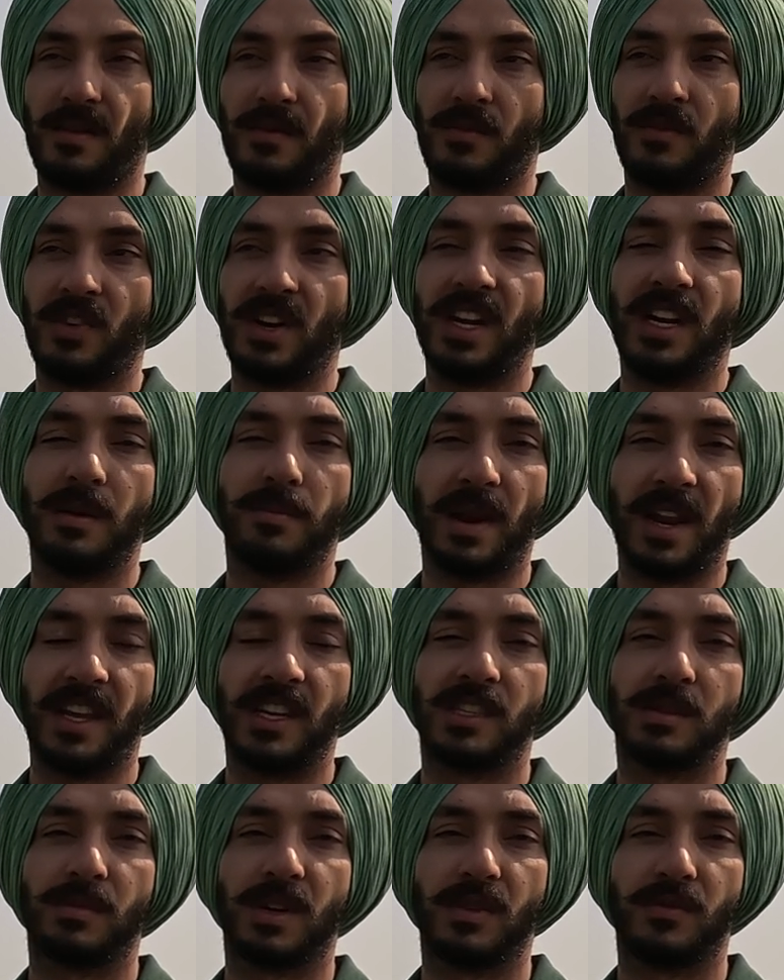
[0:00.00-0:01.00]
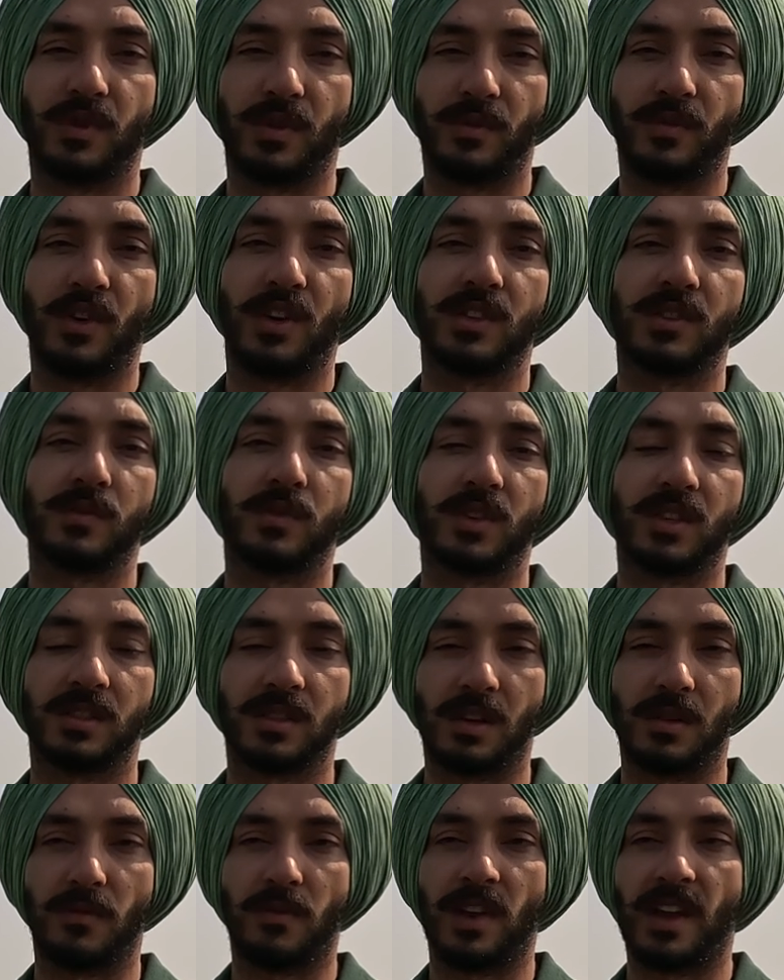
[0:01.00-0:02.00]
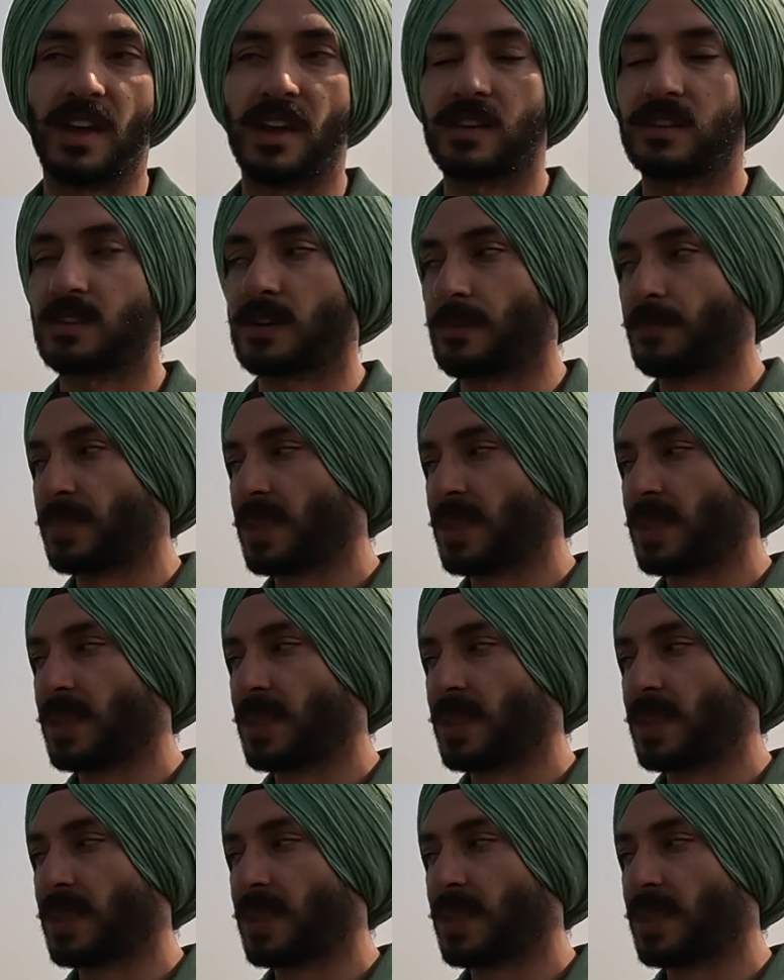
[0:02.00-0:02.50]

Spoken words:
rate placement for phosphorus in flax.